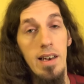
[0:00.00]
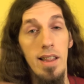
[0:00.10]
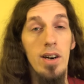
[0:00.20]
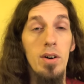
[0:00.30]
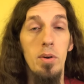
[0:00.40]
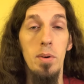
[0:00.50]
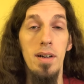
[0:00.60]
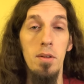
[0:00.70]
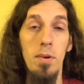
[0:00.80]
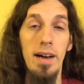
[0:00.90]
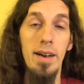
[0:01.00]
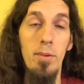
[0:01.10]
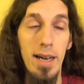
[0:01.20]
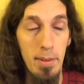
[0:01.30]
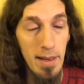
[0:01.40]
Hello, World Wide
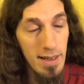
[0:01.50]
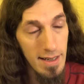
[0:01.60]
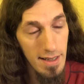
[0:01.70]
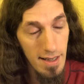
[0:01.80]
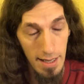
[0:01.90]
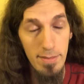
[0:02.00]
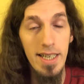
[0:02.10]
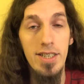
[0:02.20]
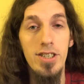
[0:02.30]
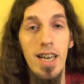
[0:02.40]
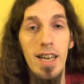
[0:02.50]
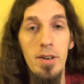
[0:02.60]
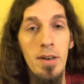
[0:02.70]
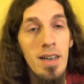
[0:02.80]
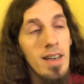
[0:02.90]
Web. I'm Deck of
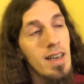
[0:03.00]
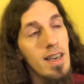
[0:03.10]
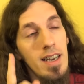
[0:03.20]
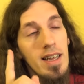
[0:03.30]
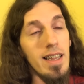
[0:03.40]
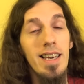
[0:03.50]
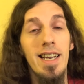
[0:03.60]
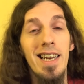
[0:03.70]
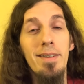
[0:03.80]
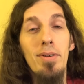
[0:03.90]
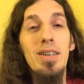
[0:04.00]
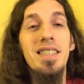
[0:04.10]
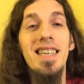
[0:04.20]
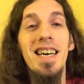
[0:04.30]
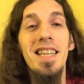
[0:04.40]
Shado, the internet
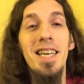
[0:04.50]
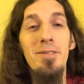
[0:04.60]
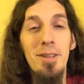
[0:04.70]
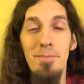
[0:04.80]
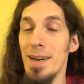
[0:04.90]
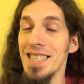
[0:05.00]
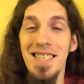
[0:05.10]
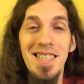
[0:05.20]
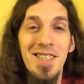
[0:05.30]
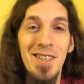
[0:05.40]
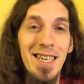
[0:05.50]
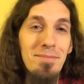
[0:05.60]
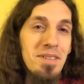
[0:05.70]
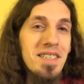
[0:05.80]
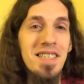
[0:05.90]
personality with the best
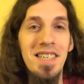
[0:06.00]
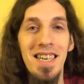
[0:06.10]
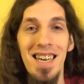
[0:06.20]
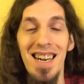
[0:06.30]
dreams.